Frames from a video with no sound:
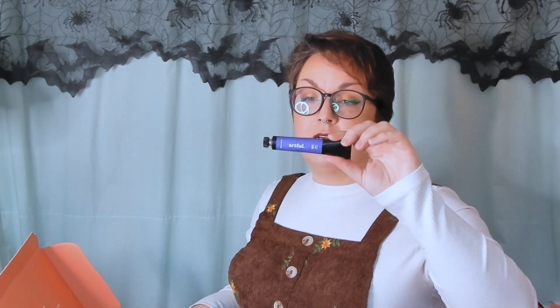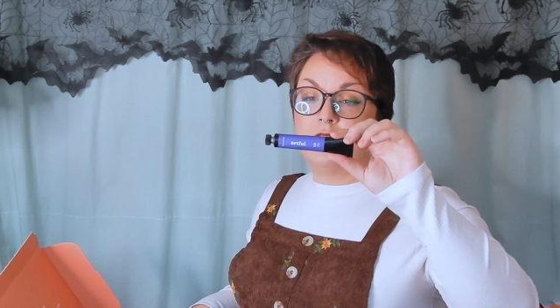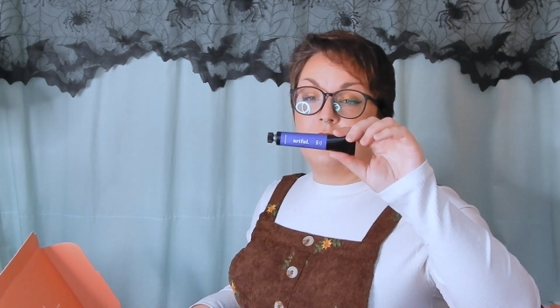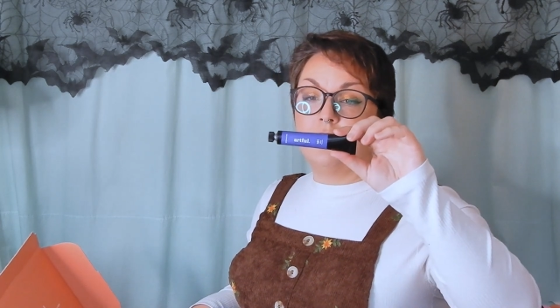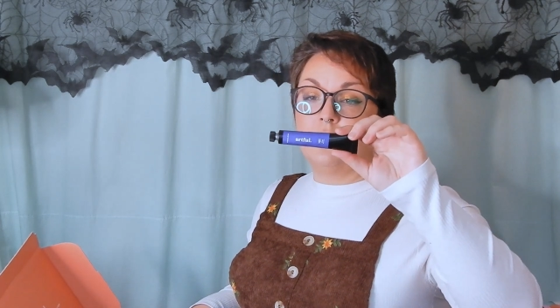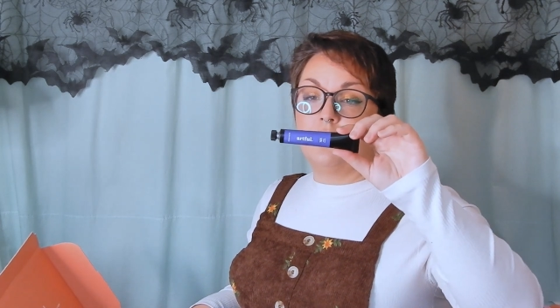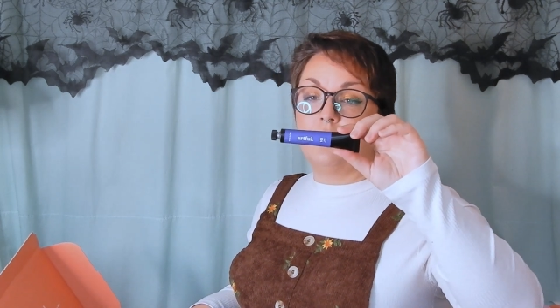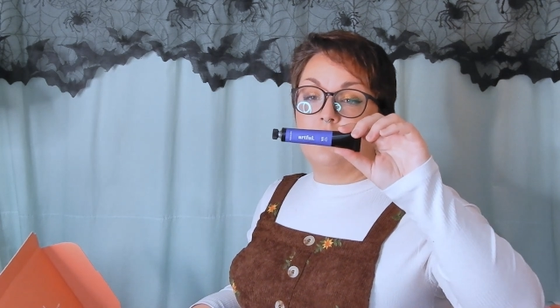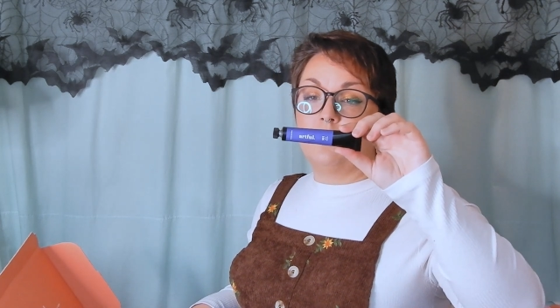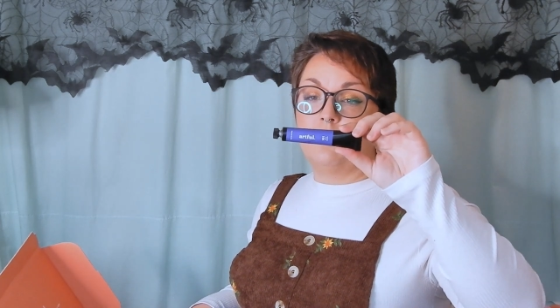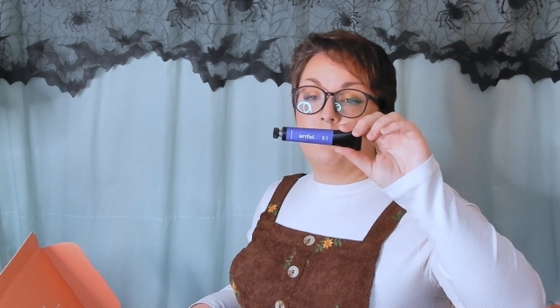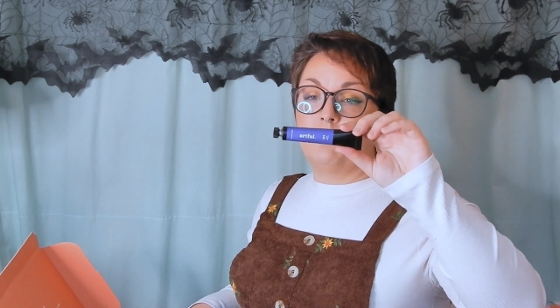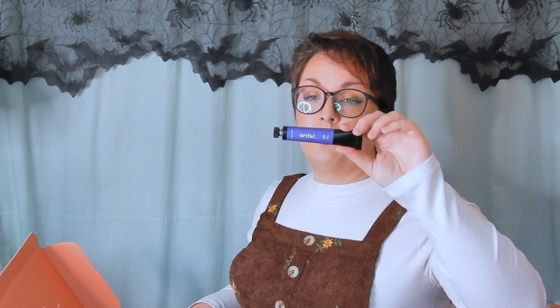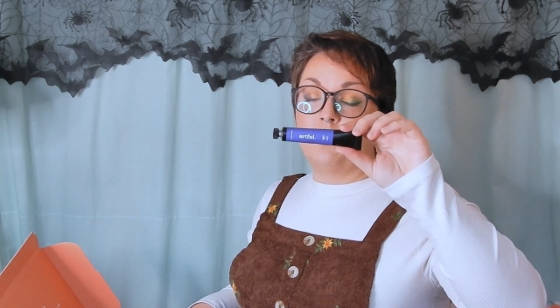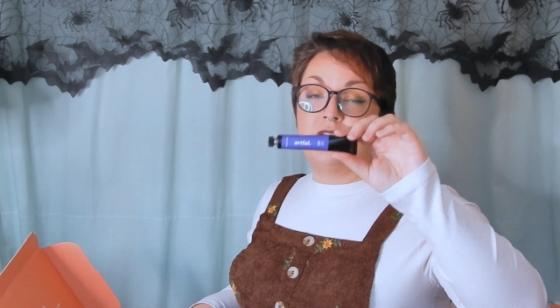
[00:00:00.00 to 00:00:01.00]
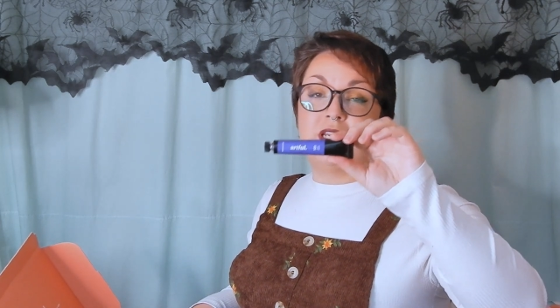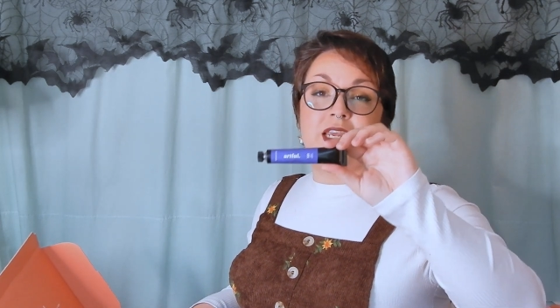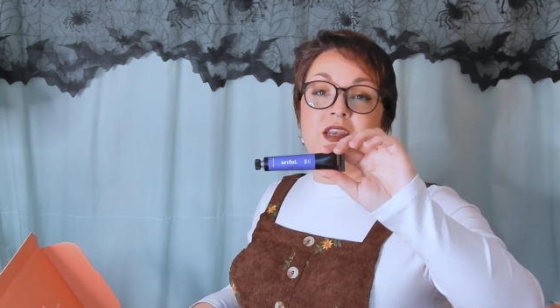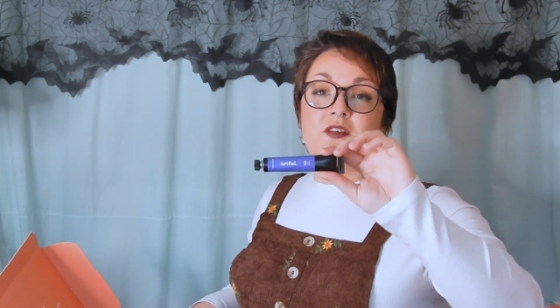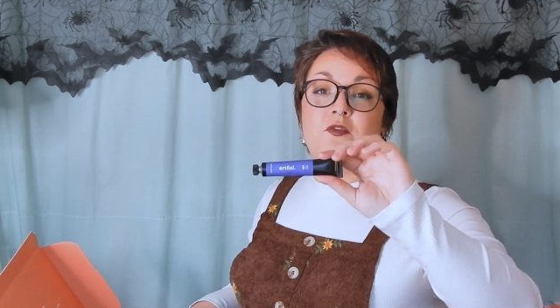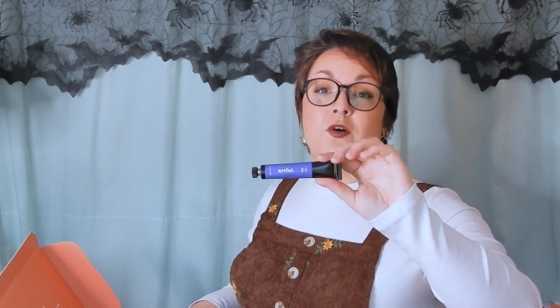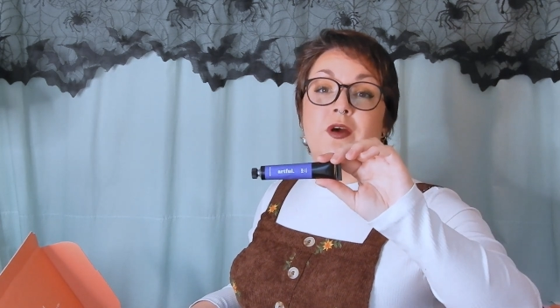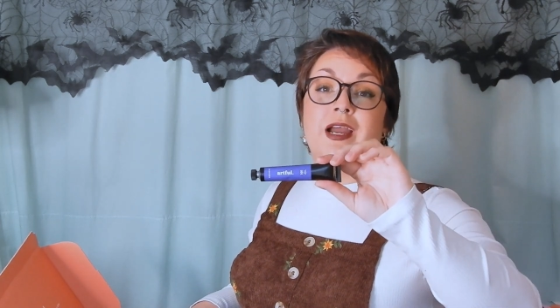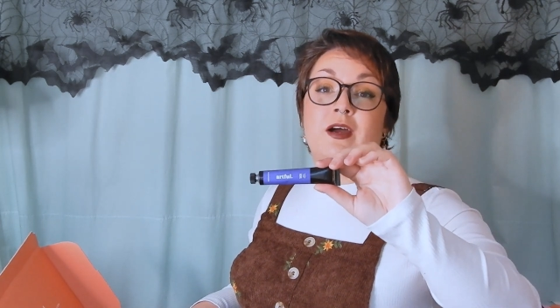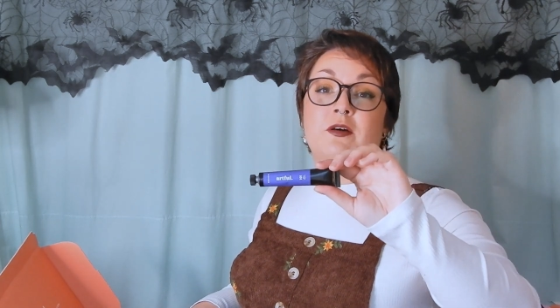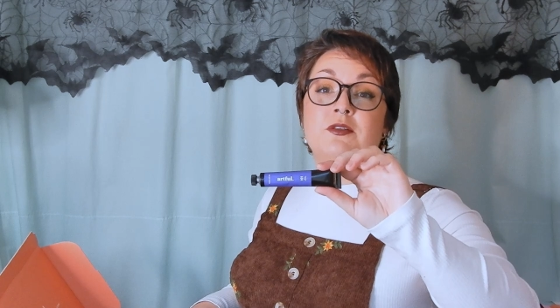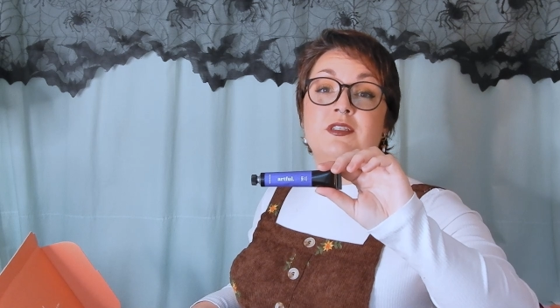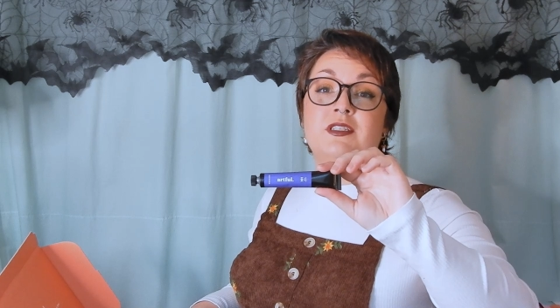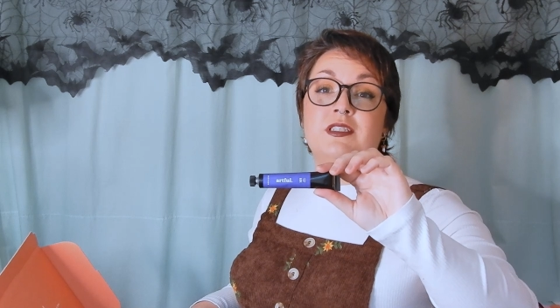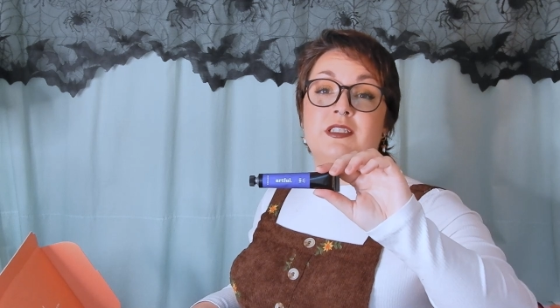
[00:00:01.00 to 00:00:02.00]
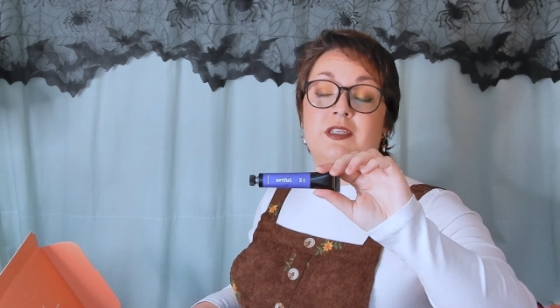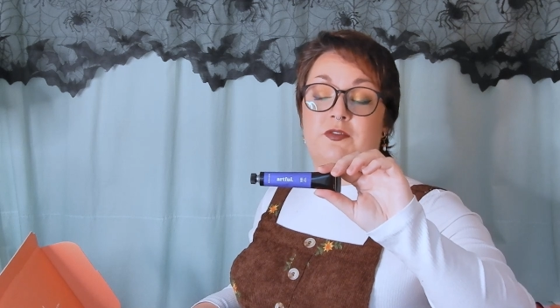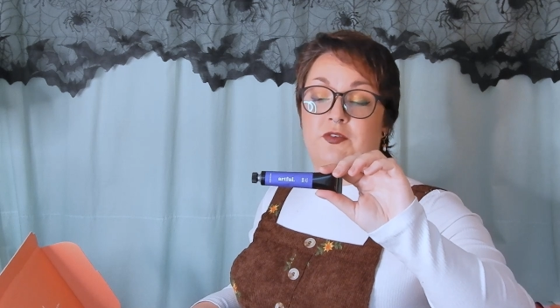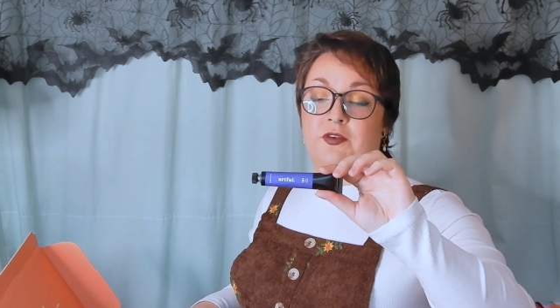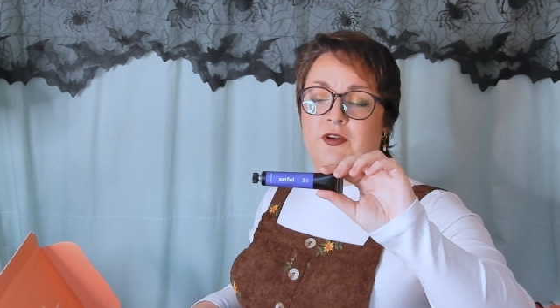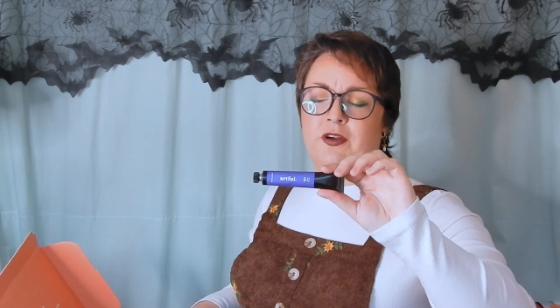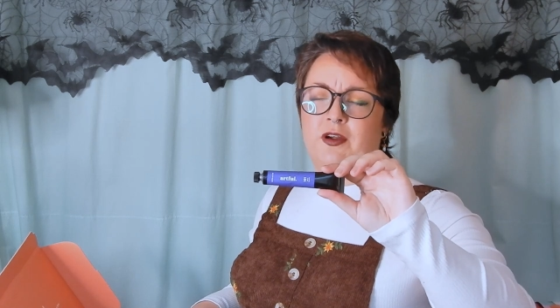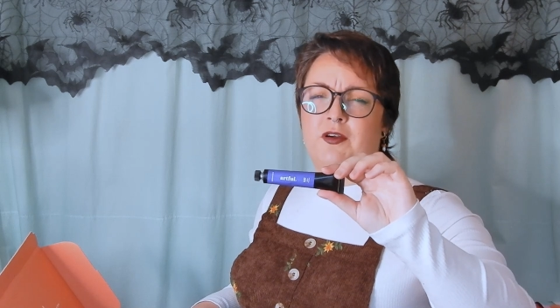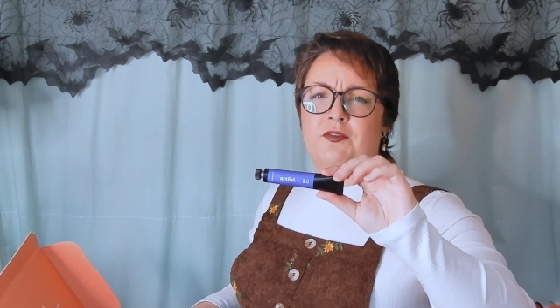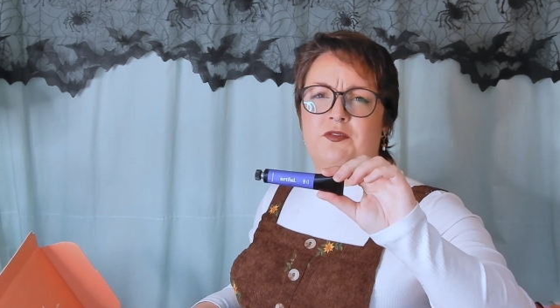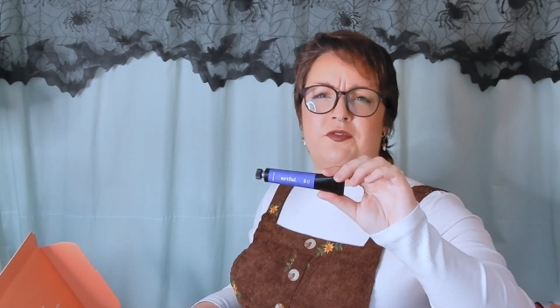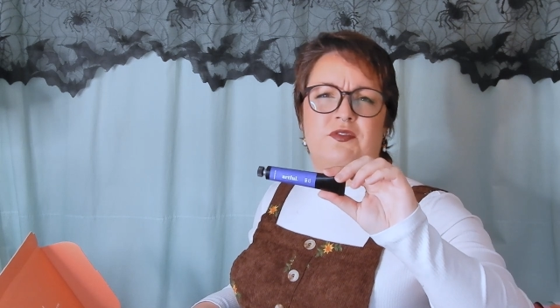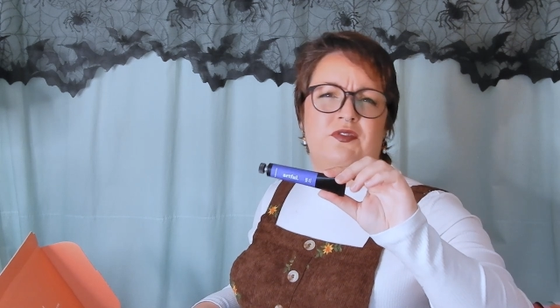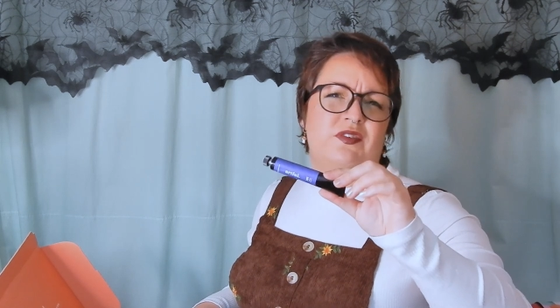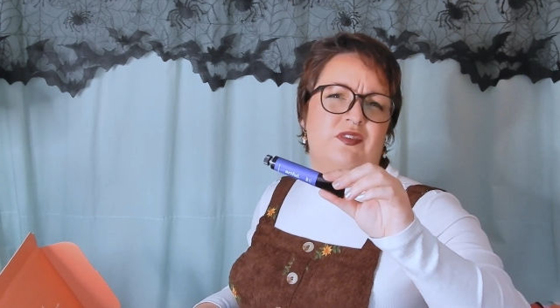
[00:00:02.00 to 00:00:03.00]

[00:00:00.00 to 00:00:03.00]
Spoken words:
0.84 ounce if you're of